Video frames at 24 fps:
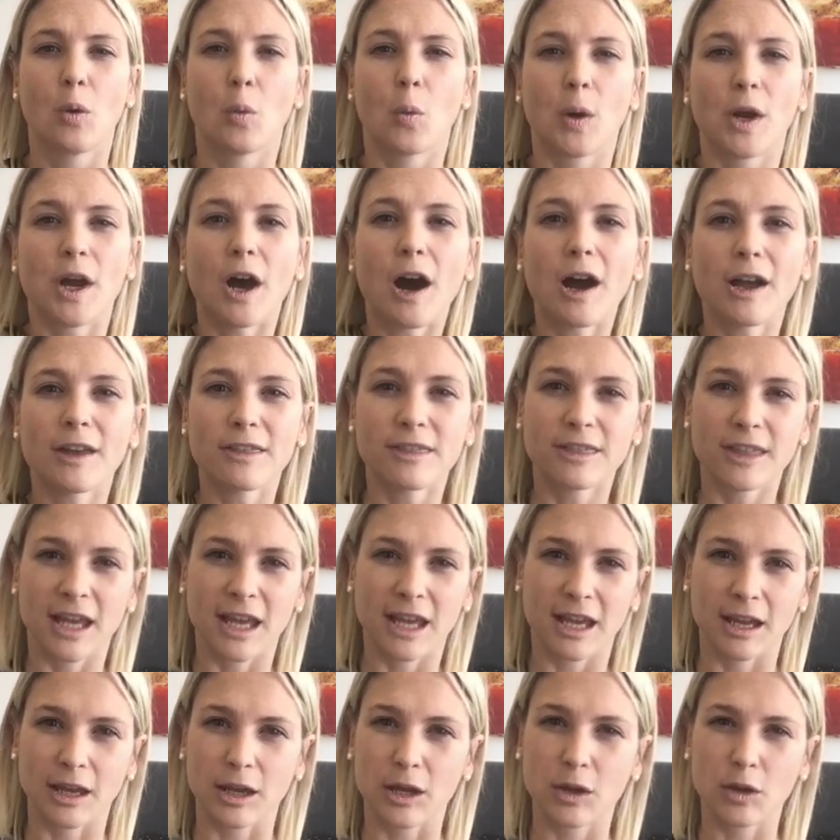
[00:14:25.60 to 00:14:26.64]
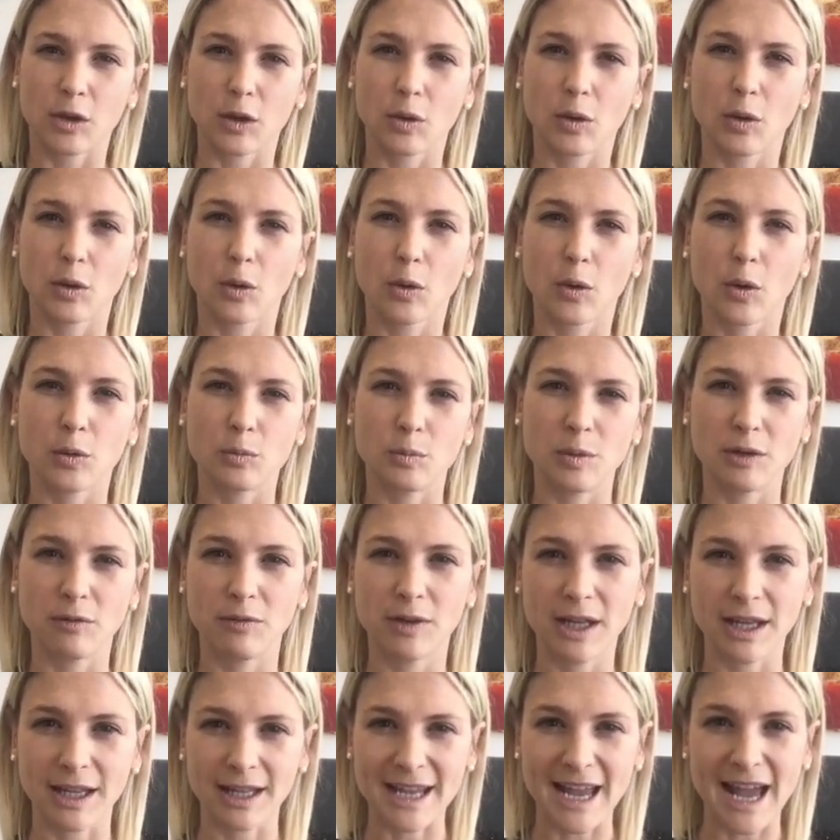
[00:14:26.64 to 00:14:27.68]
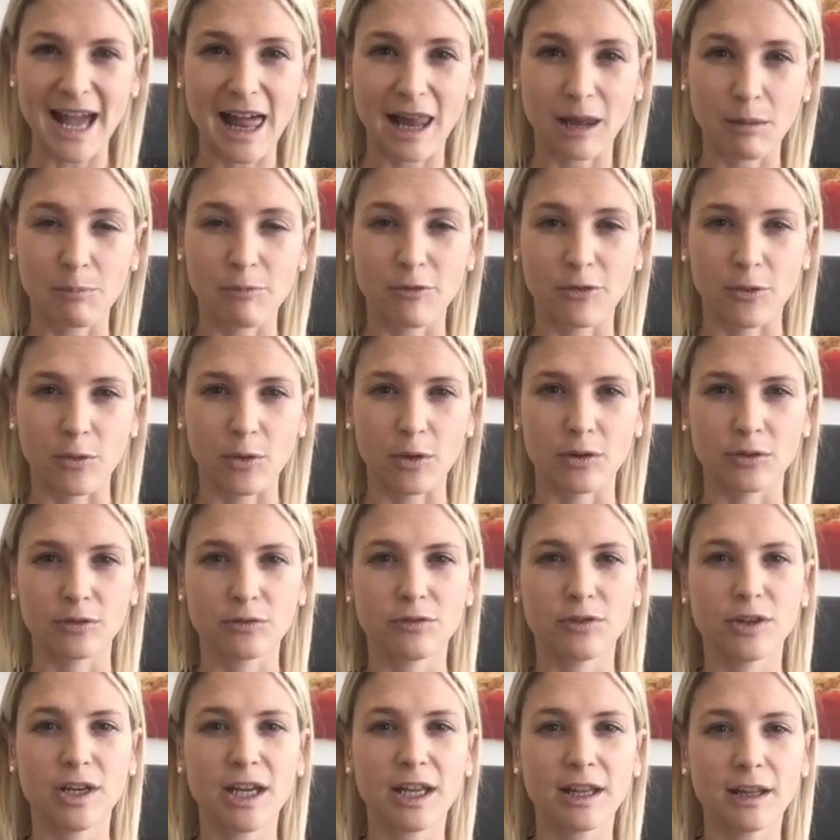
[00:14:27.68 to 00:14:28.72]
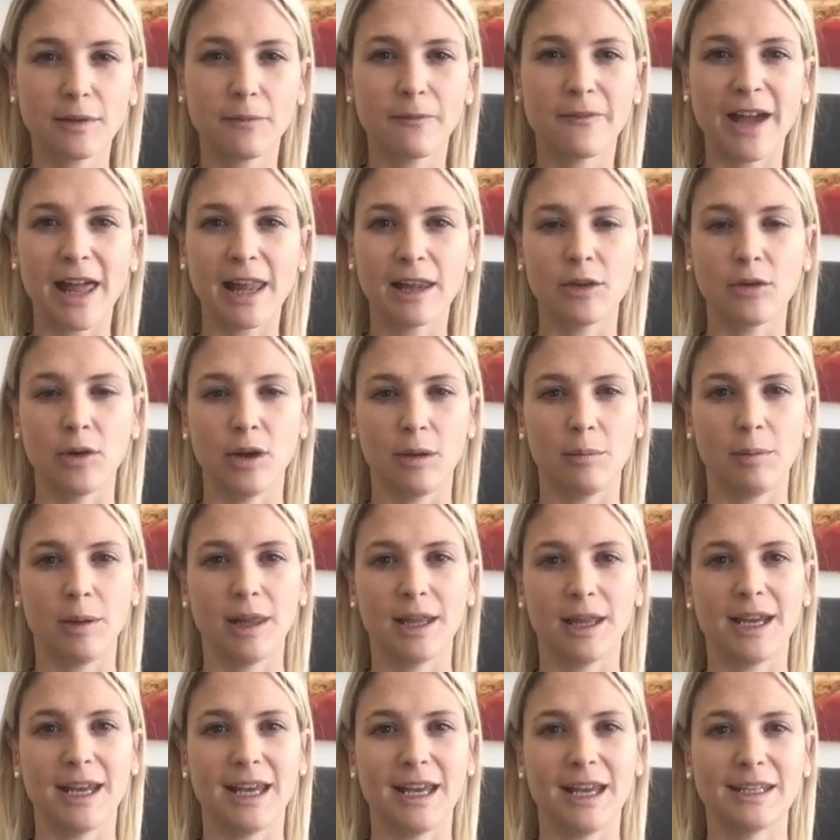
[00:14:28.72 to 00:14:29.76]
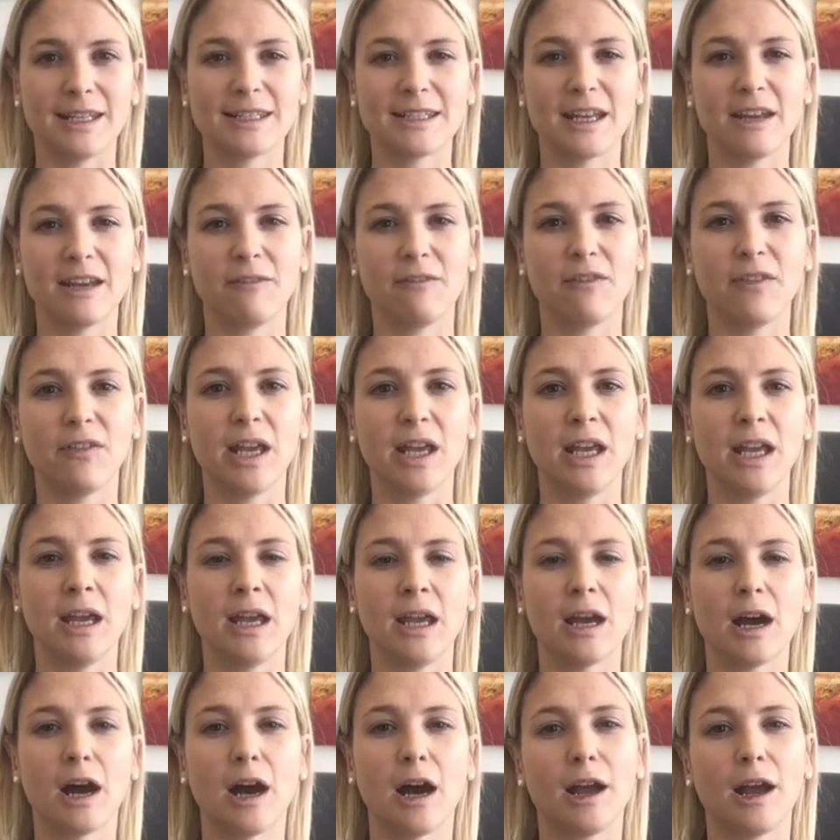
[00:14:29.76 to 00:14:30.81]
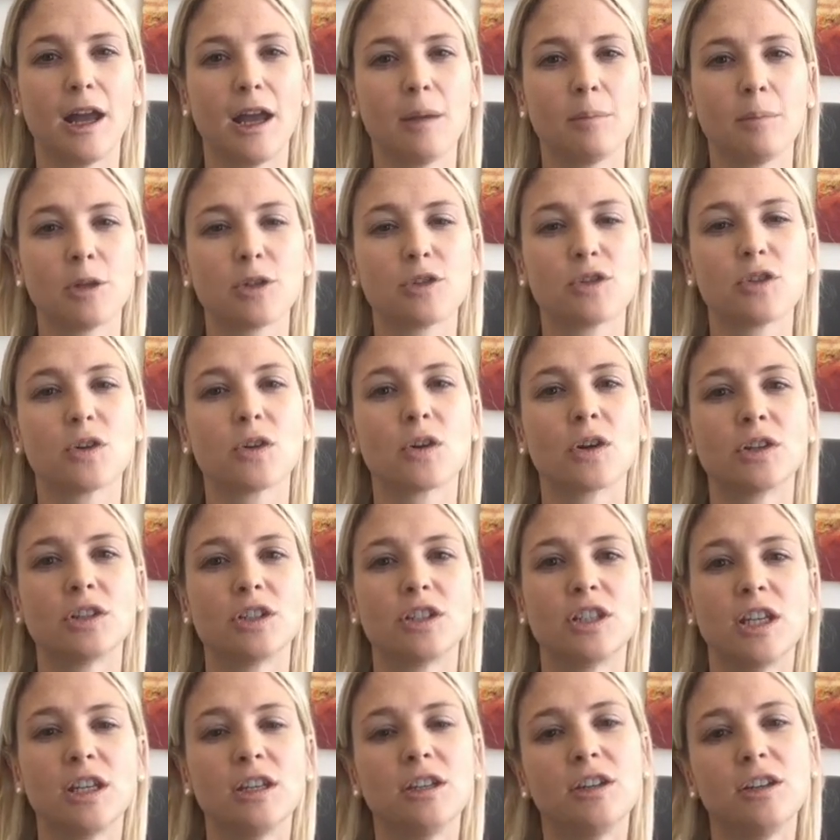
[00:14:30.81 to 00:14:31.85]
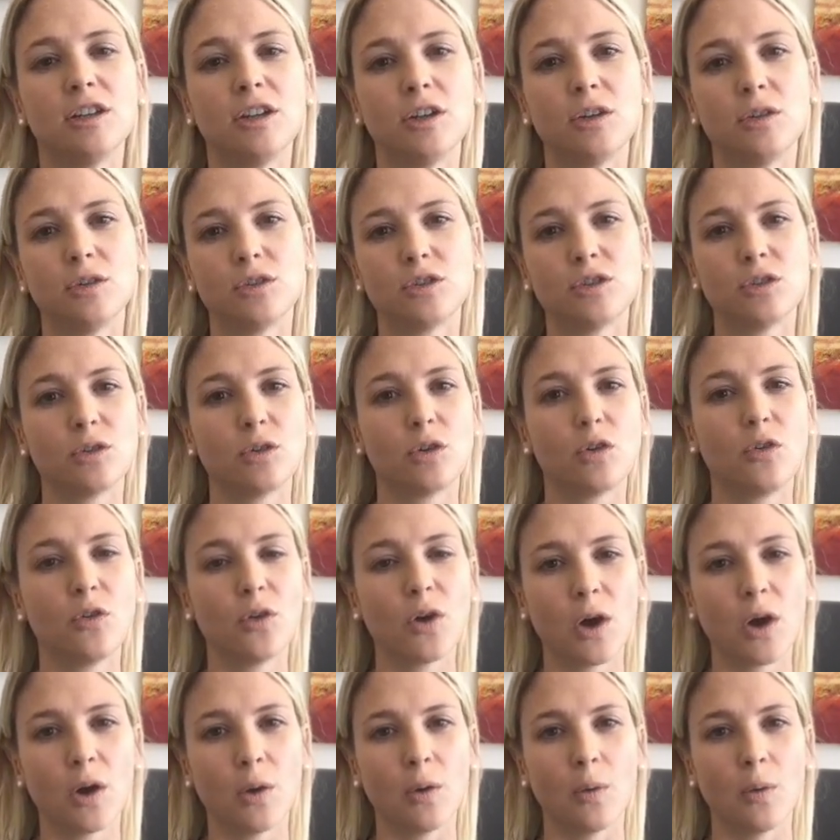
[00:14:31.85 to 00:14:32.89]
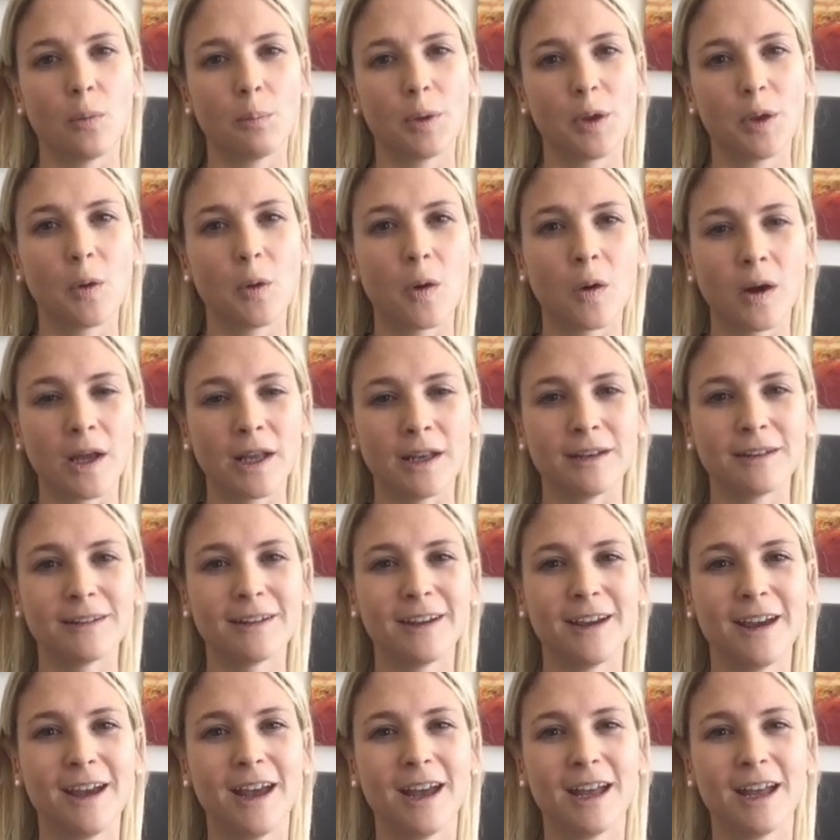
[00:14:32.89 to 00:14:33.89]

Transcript: What I think could be really helpful and really valuable is if we are able to continue to grow beyond